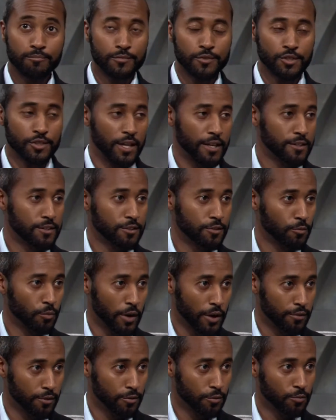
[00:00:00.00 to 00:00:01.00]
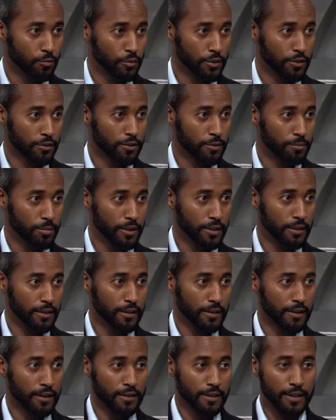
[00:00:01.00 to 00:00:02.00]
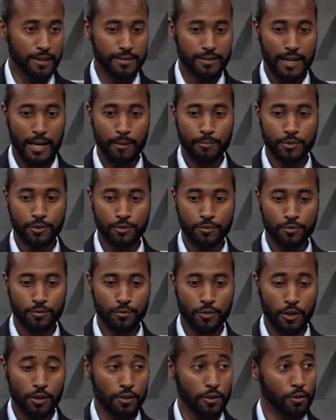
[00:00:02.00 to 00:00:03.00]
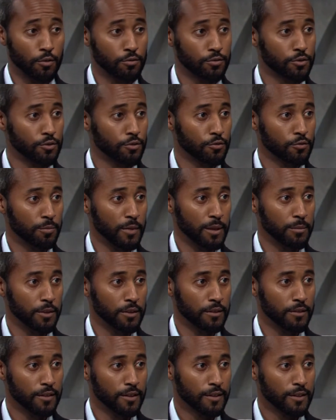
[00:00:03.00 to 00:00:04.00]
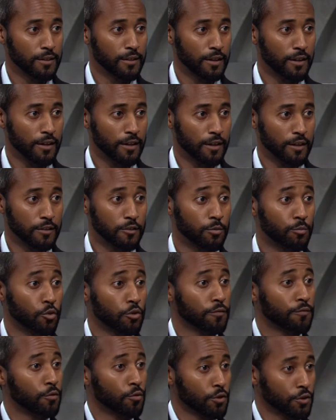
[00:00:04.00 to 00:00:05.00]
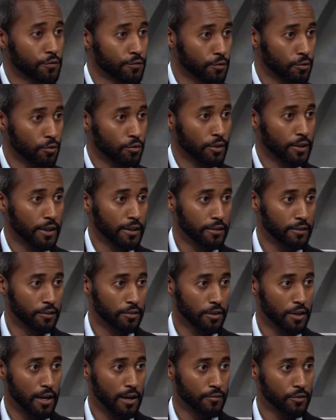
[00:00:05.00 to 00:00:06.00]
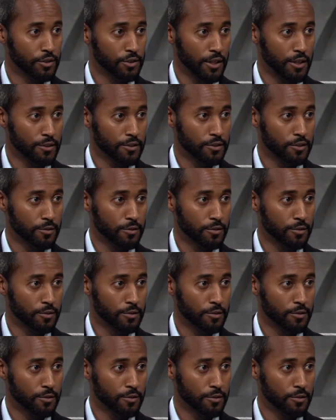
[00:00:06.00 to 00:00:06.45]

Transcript: changes in weather when they're competing? Can they adapt to a coach who may be a little more forceful in their conversation as